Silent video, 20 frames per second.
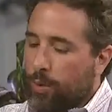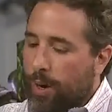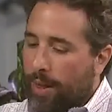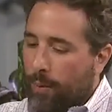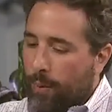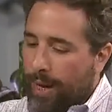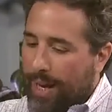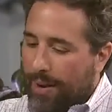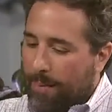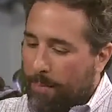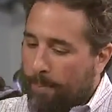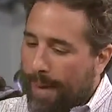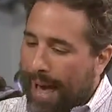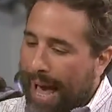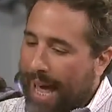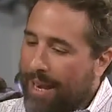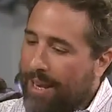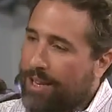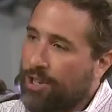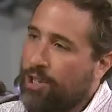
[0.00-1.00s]
a way that we can
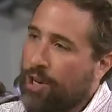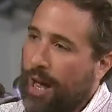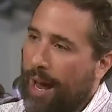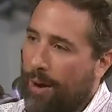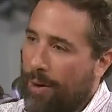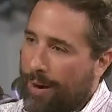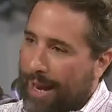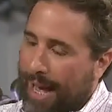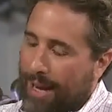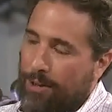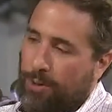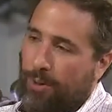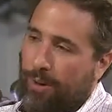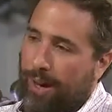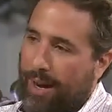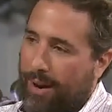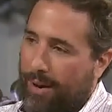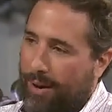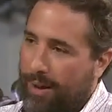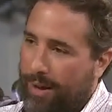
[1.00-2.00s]
manage our natural
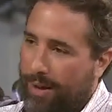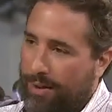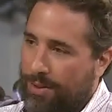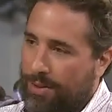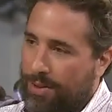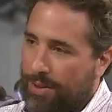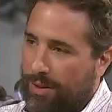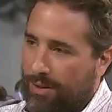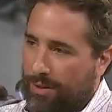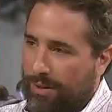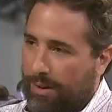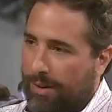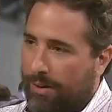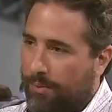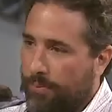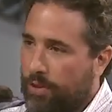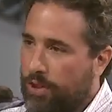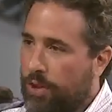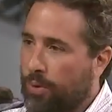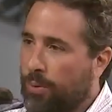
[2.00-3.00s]
areas
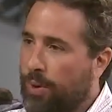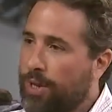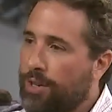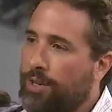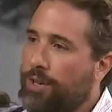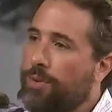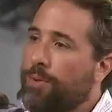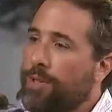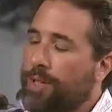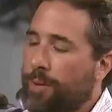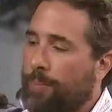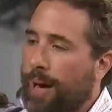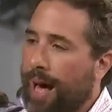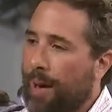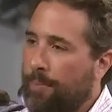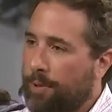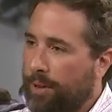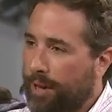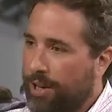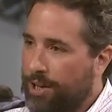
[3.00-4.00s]
to reduce the
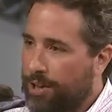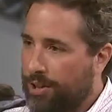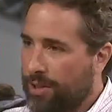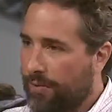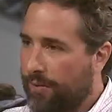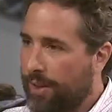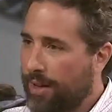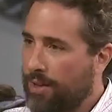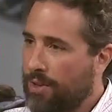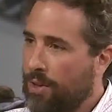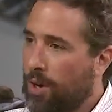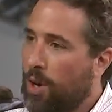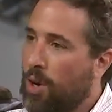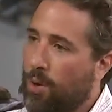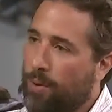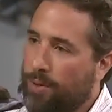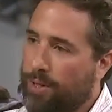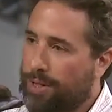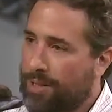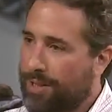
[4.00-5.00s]
populations of these
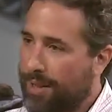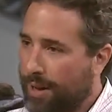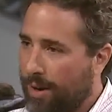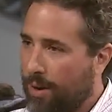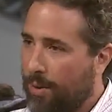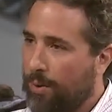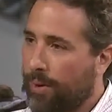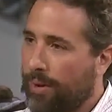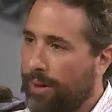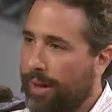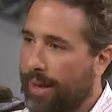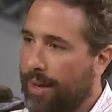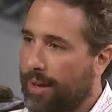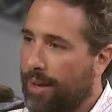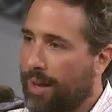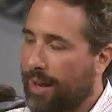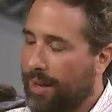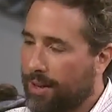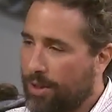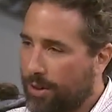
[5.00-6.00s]
hosts that are really
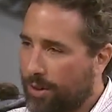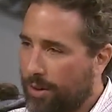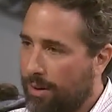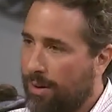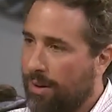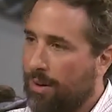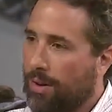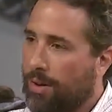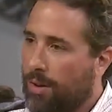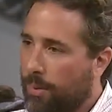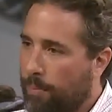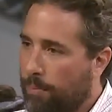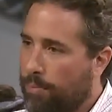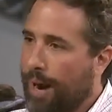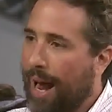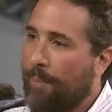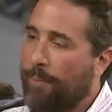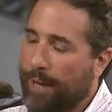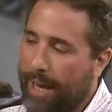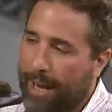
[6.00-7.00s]
uh,
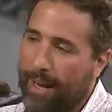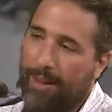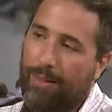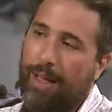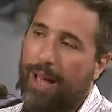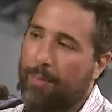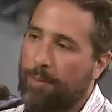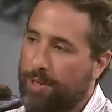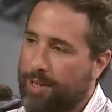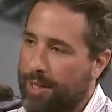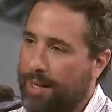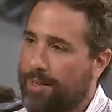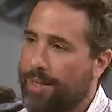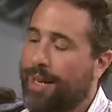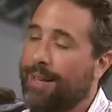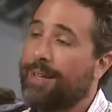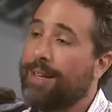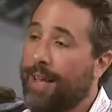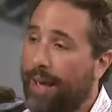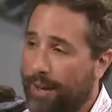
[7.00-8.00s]
propagating Lyme disease
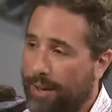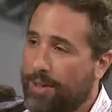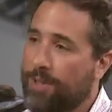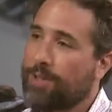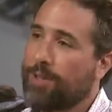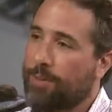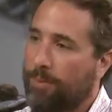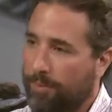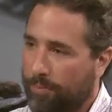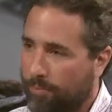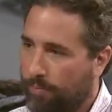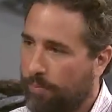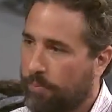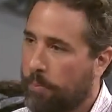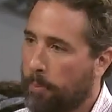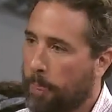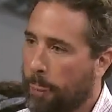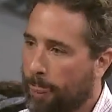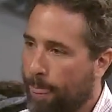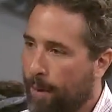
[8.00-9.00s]
and ticks.
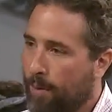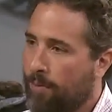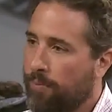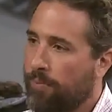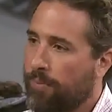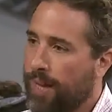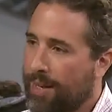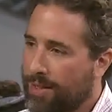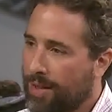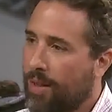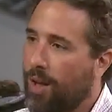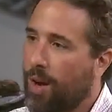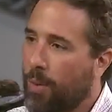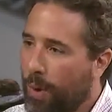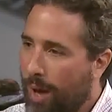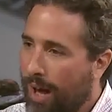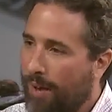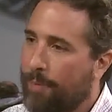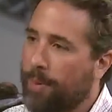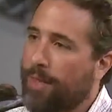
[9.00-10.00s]
It's a long
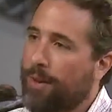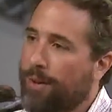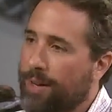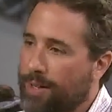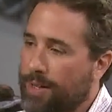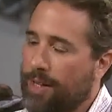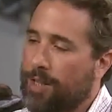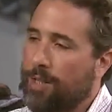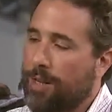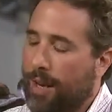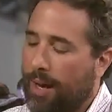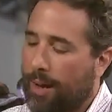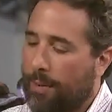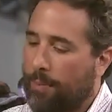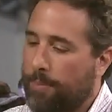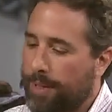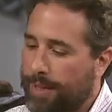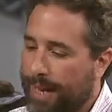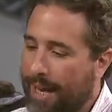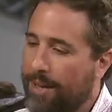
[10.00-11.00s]
way off, but there is this uh,
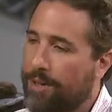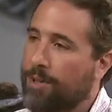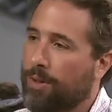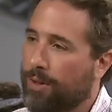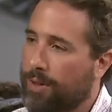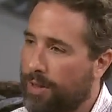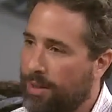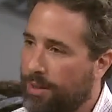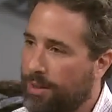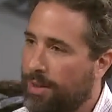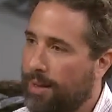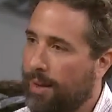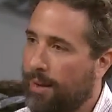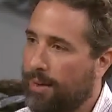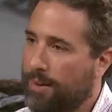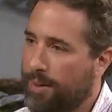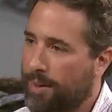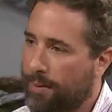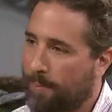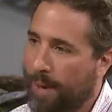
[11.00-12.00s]
potential to, to,
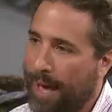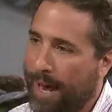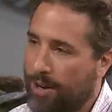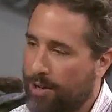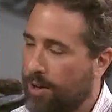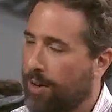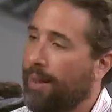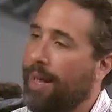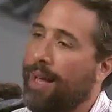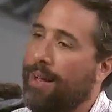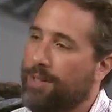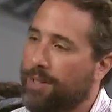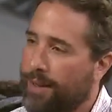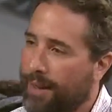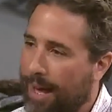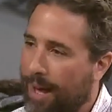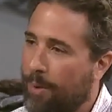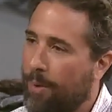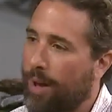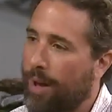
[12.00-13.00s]
to manage our lands in
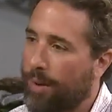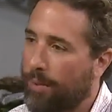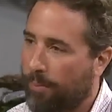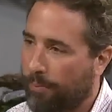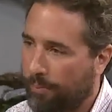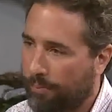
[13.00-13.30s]
that way.